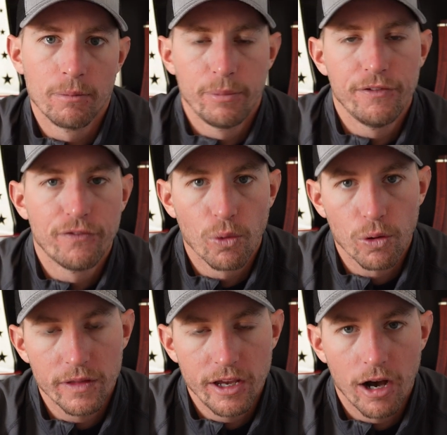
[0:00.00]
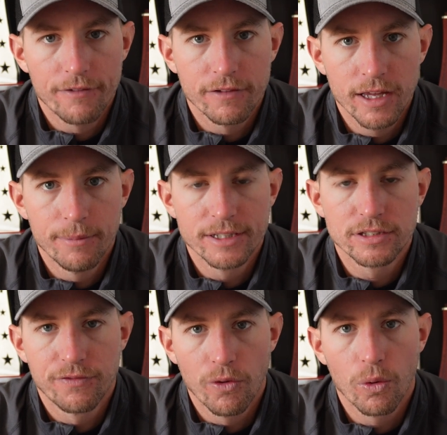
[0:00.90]
before the off limits
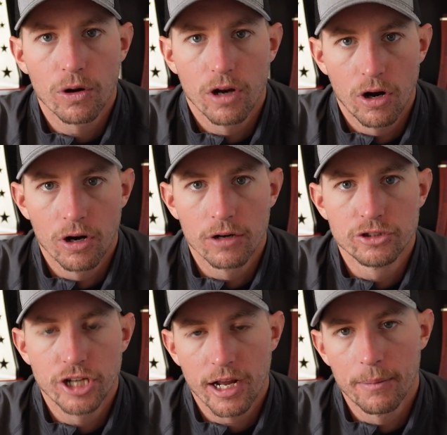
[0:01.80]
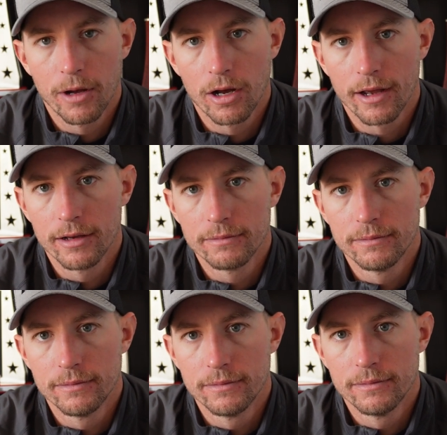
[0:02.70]
for our Chickamauga
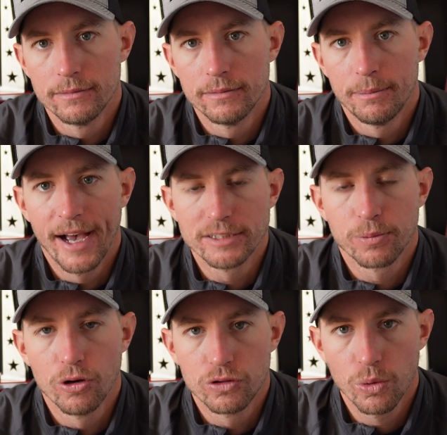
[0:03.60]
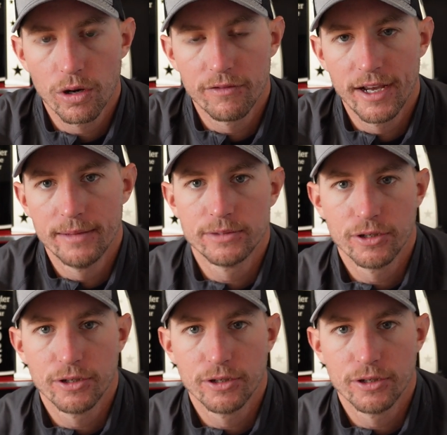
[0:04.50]
Bass Pro Tour event.